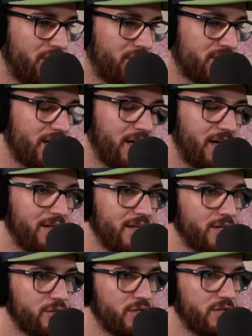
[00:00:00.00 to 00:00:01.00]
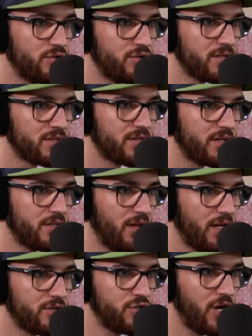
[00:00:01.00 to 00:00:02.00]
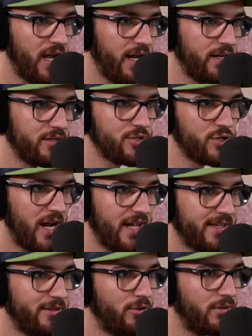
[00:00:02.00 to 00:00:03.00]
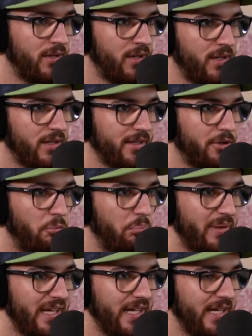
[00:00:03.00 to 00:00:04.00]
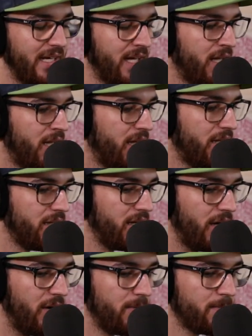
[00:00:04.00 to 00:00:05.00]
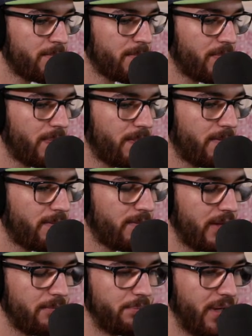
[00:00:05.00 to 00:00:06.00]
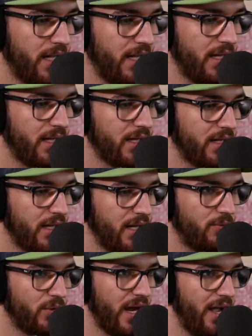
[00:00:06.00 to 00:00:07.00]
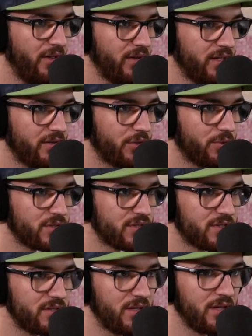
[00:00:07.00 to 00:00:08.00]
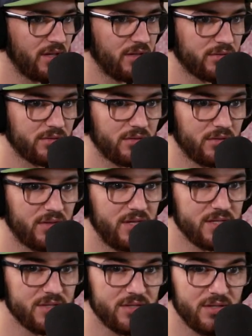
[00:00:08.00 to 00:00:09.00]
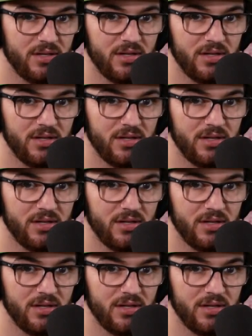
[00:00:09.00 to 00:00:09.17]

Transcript: just thinking that she's just a shy little bean, you know, but in reality, there was this